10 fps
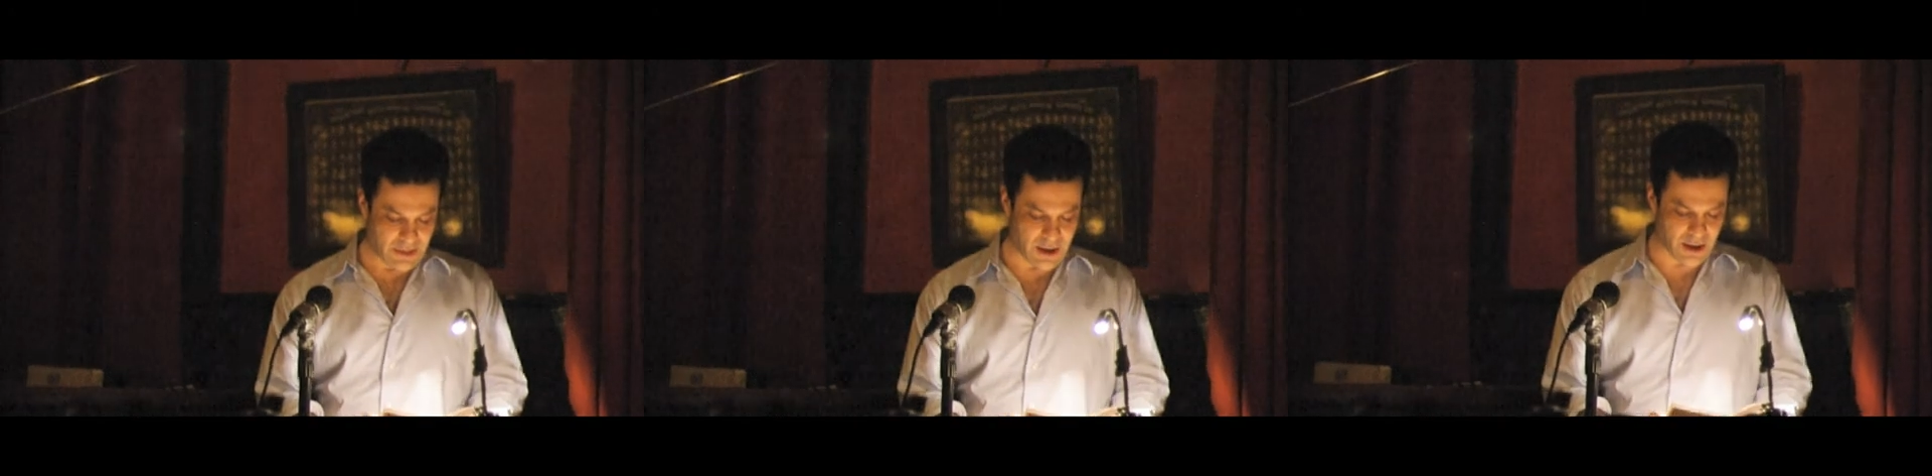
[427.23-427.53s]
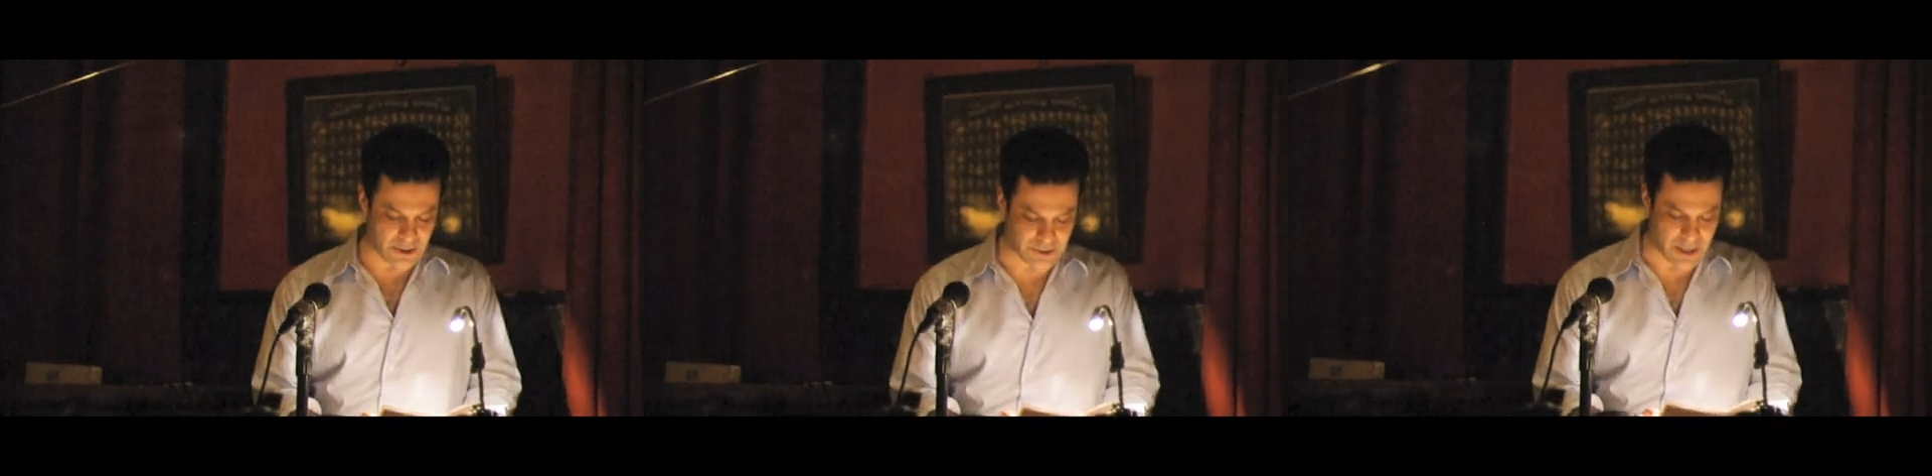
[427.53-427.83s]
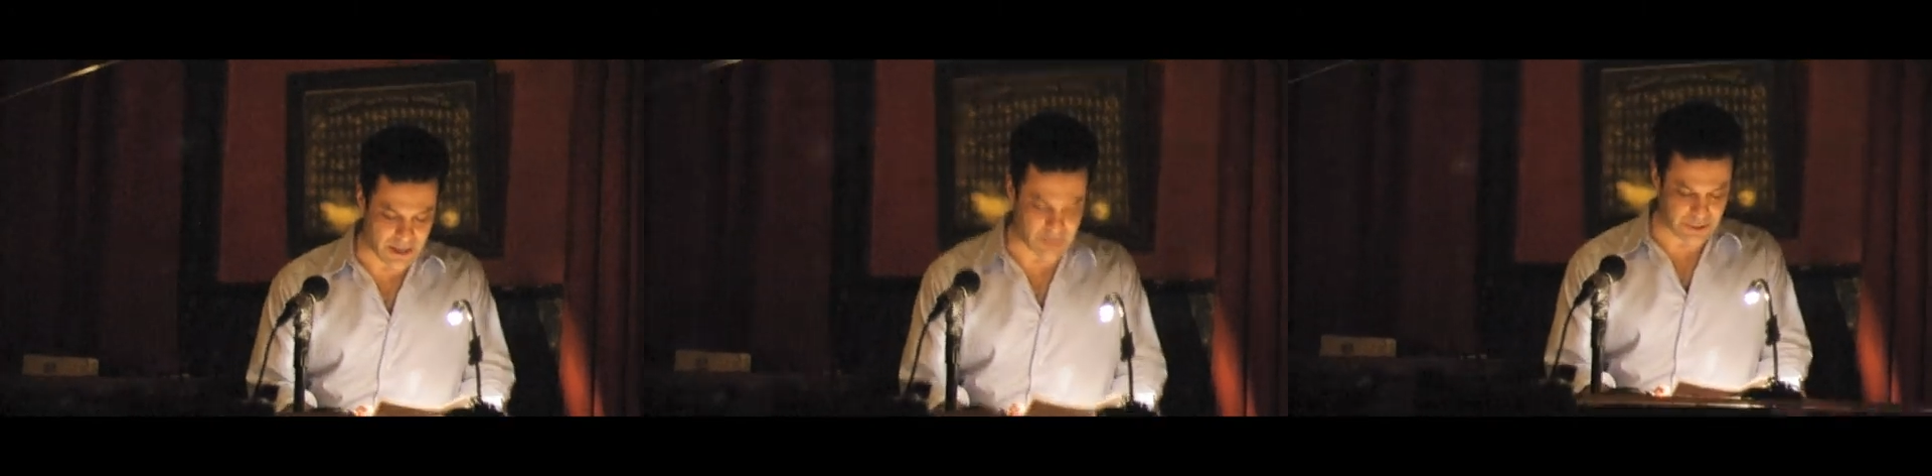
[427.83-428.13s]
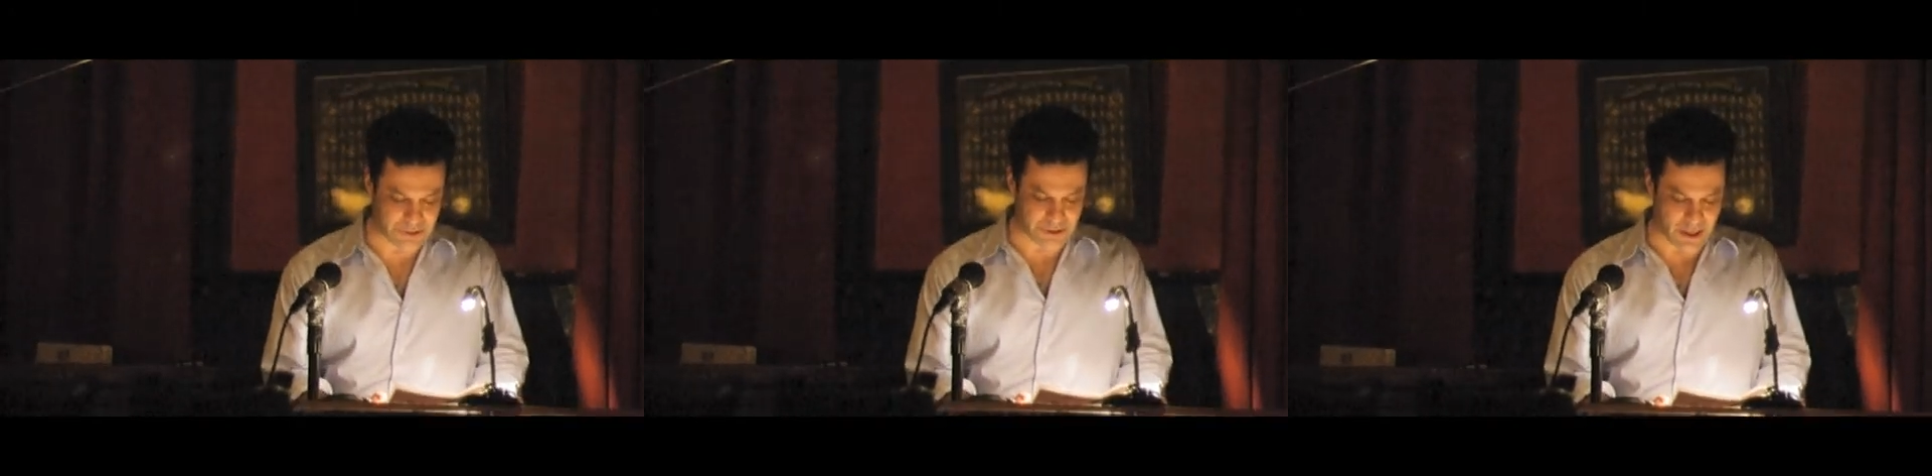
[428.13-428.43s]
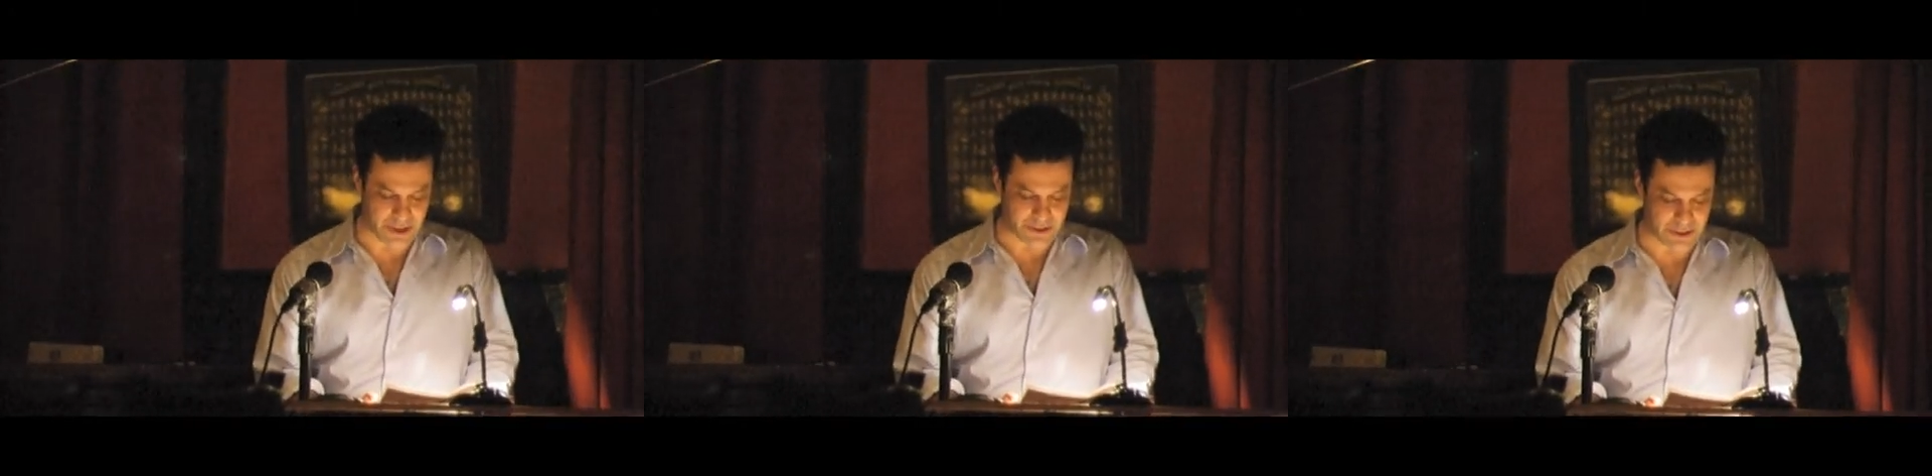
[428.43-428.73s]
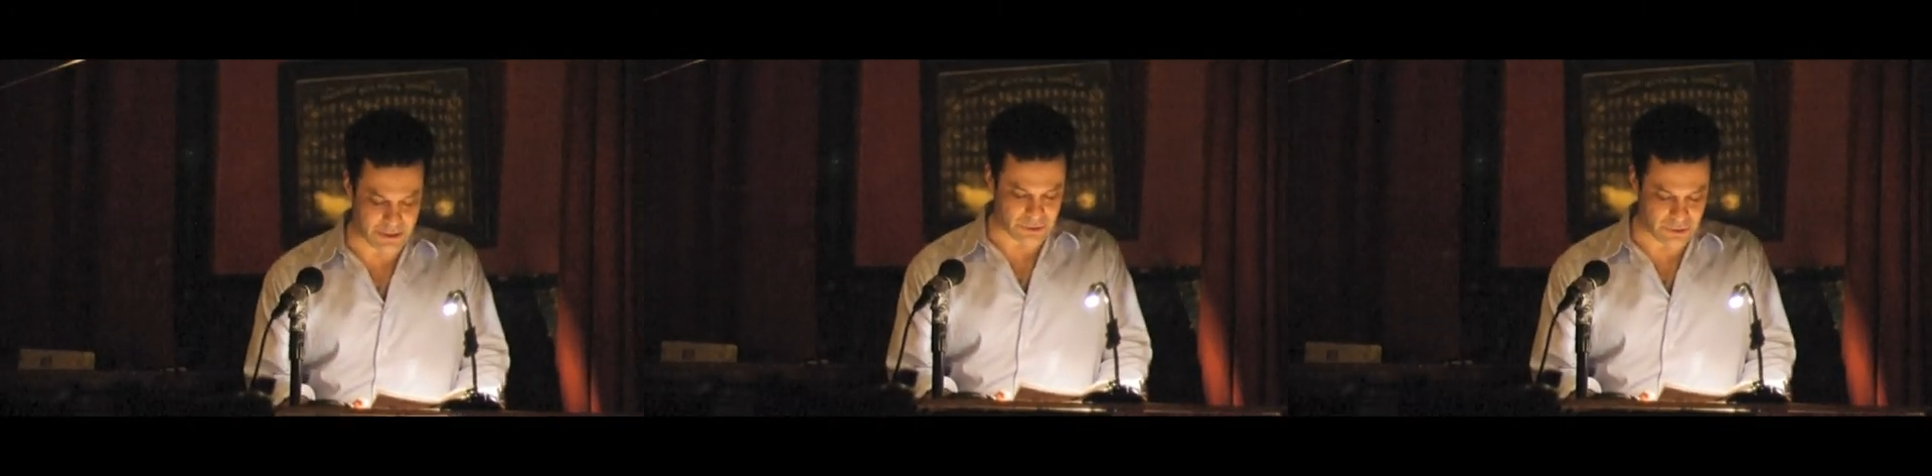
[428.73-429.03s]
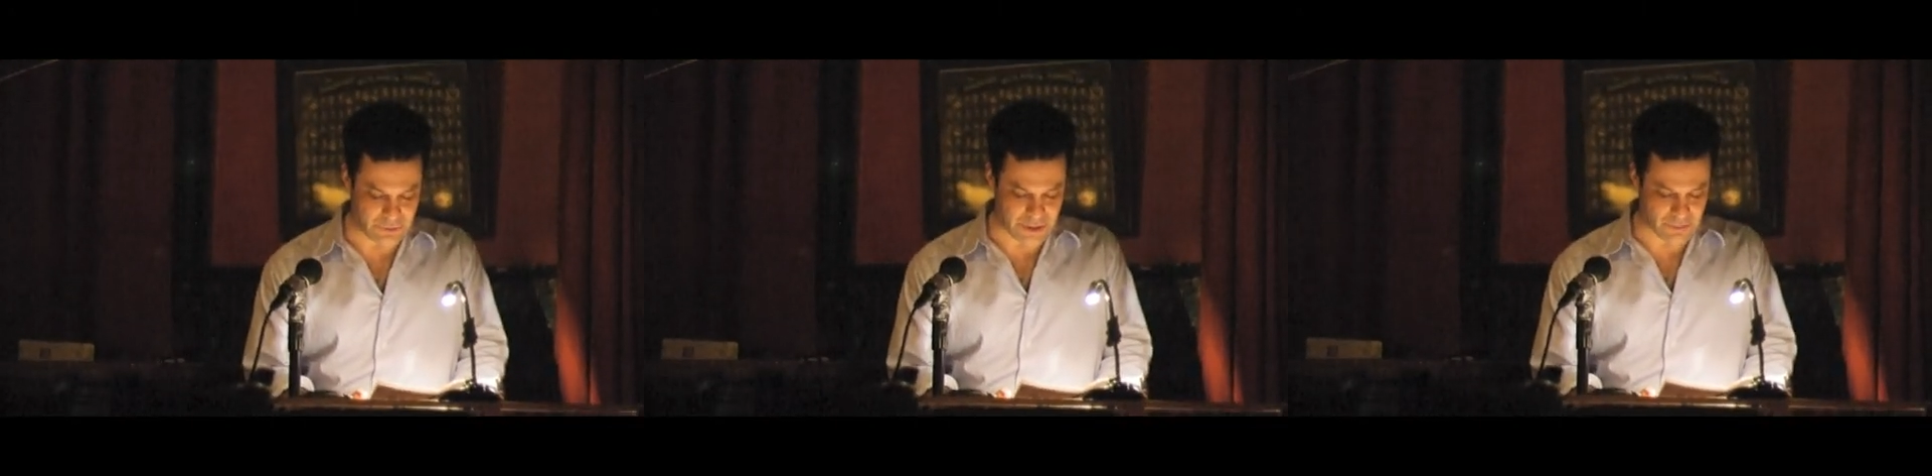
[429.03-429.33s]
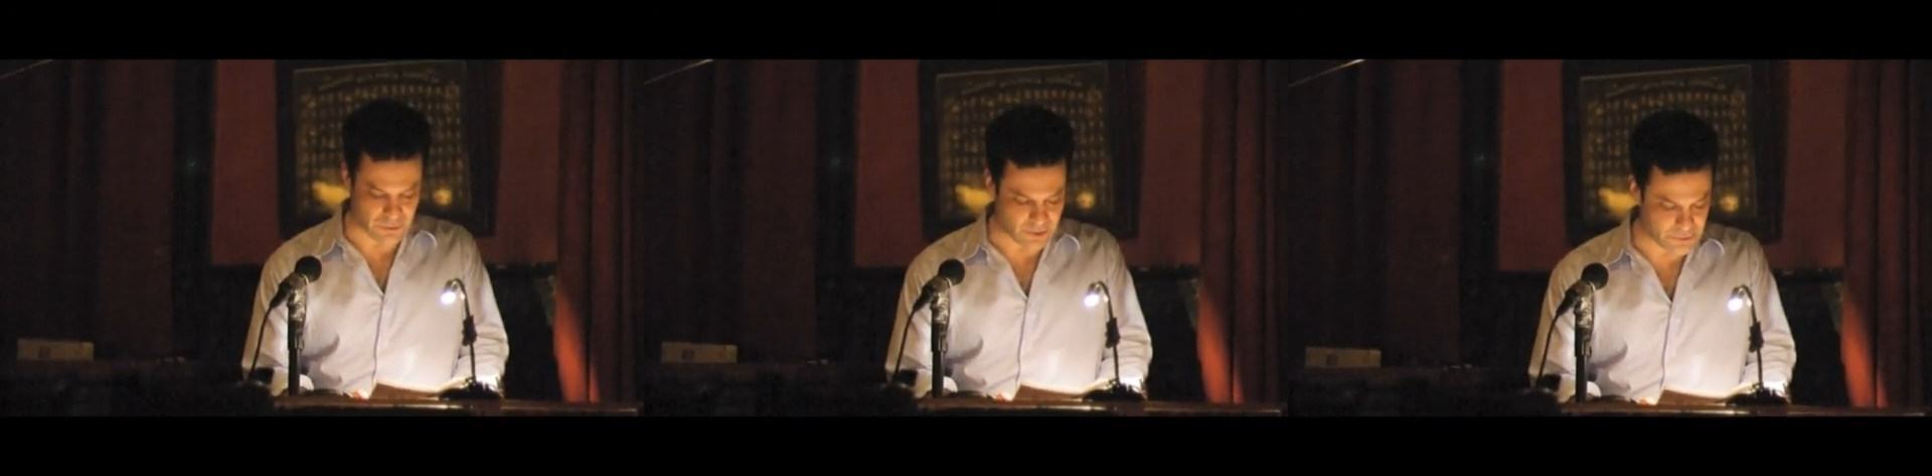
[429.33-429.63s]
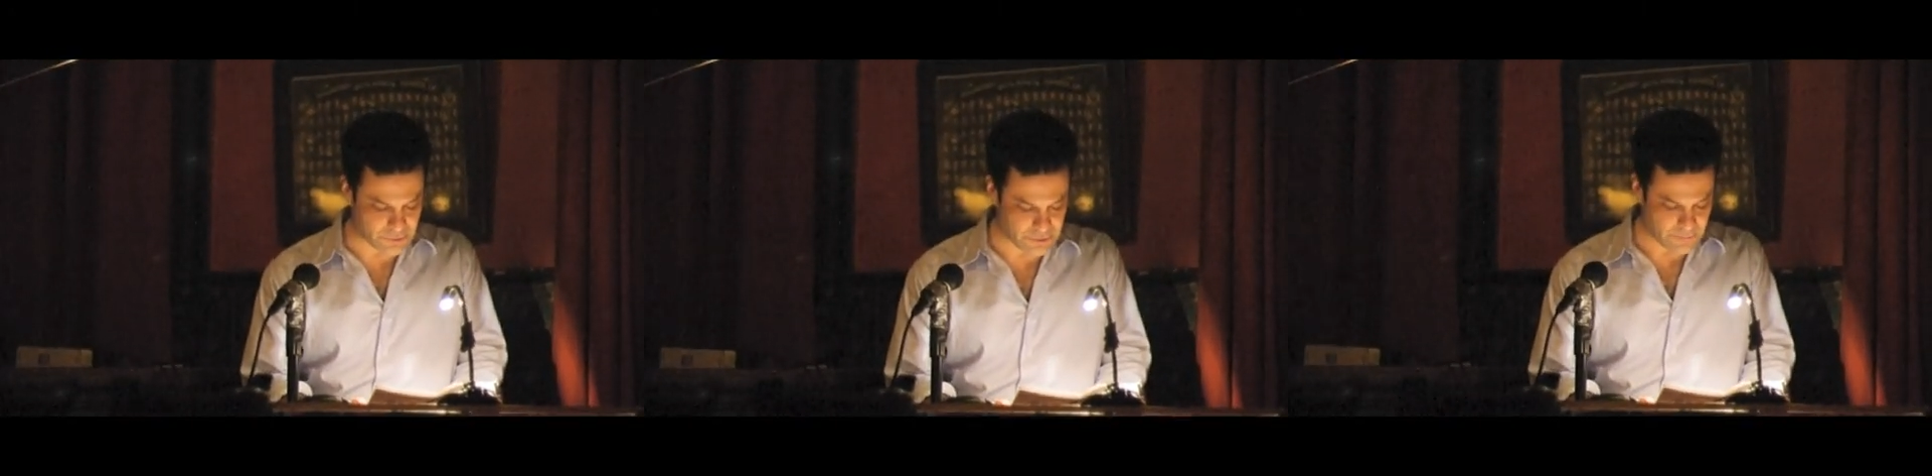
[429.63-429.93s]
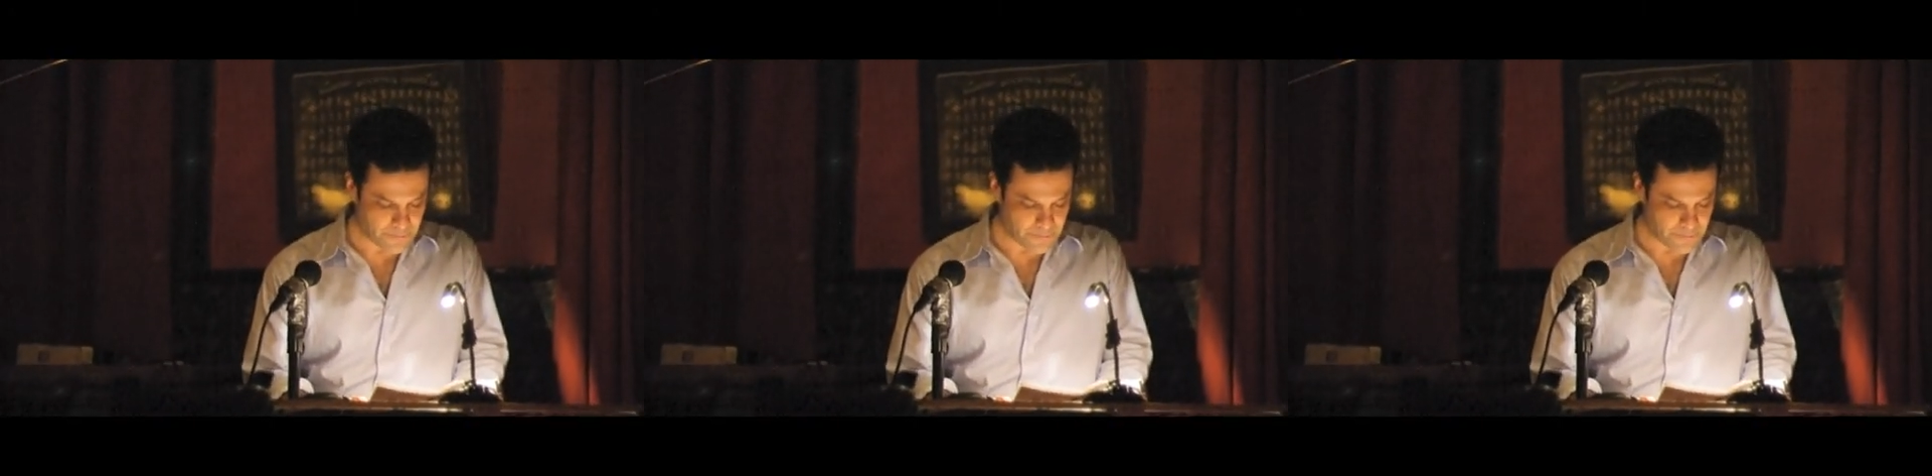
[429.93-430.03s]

cars diagonally slotted into 2 neat rows.